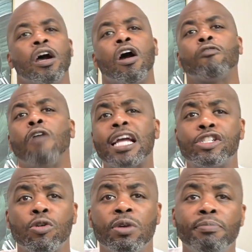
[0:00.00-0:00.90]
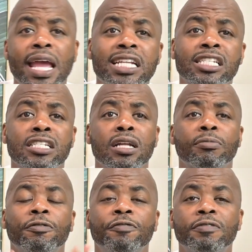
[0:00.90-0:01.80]
All right, so we made it to
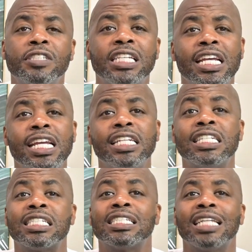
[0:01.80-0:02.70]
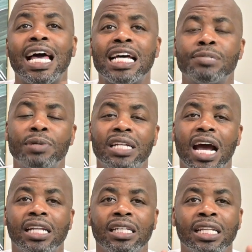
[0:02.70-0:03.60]
number 15. This last but
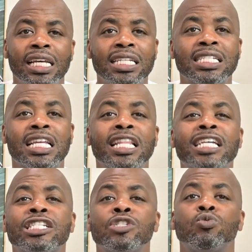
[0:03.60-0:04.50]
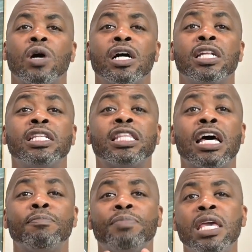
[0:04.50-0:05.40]
not least, and this is one
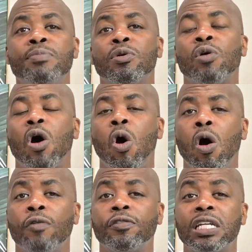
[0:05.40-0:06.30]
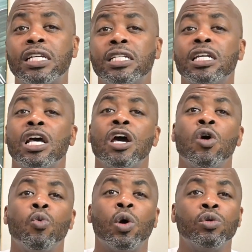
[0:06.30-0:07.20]
that people often
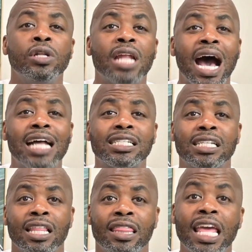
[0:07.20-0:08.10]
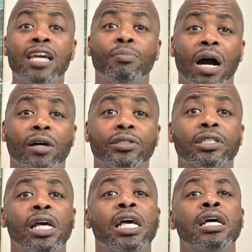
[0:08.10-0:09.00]
will not think about.
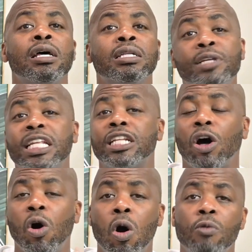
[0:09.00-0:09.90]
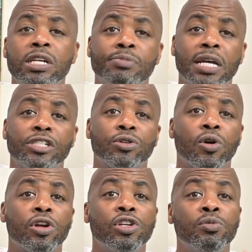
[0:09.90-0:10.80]
And you need to always make
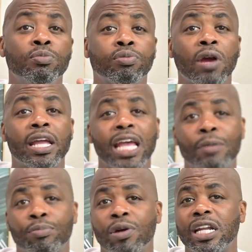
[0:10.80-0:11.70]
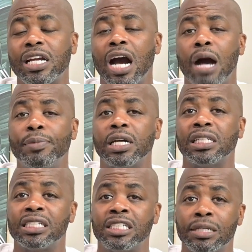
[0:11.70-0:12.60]
sure you bring a printed copy of
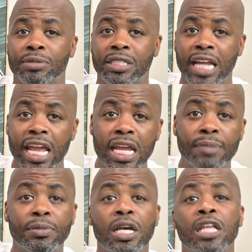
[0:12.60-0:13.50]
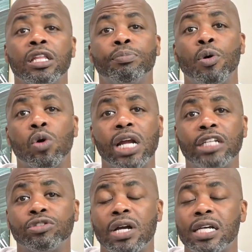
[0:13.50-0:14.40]
the ship's name, the port
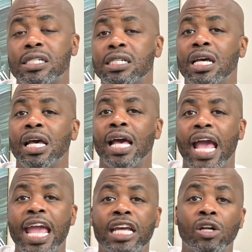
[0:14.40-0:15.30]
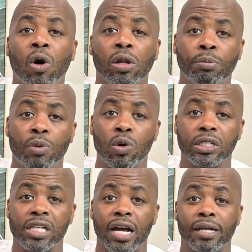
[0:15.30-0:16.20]
address, and all aboard
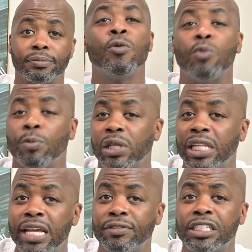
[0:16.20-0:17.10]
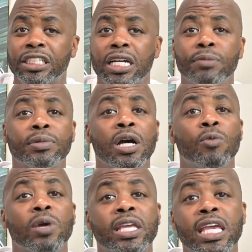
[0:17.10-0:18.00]
time. When we leave the ship,
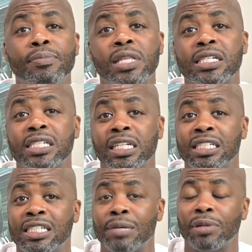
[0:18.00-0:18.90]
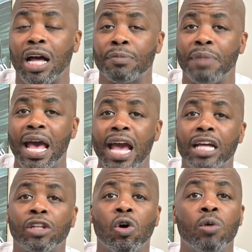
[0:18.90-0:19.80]
we keep this in a Ziploc bag
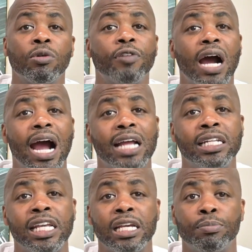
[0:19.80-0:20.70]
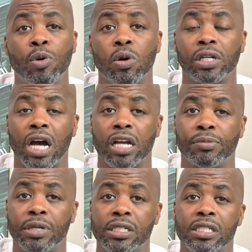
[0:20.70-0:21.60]
along with our ID and port
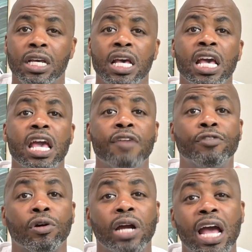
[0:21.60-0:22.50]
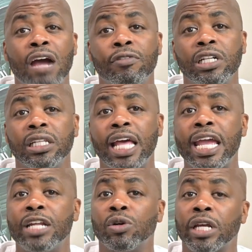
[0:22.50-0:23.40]
documents. If you're ever
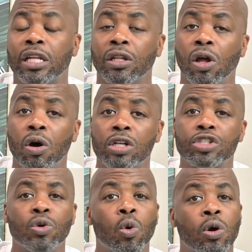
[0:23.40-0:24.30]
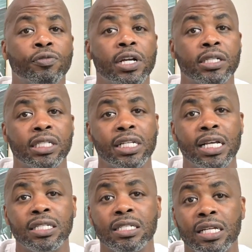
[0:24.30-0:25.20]
delayed or get lost, or if there's an
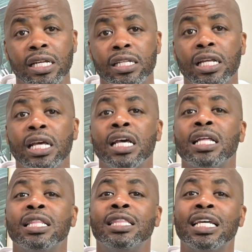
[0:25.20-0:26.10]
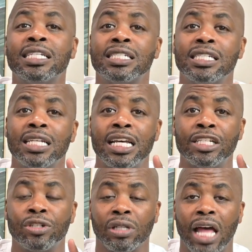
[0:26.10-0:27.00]
incident, this
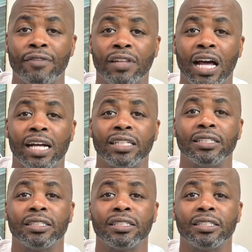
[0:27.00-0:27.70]
is your lifeline.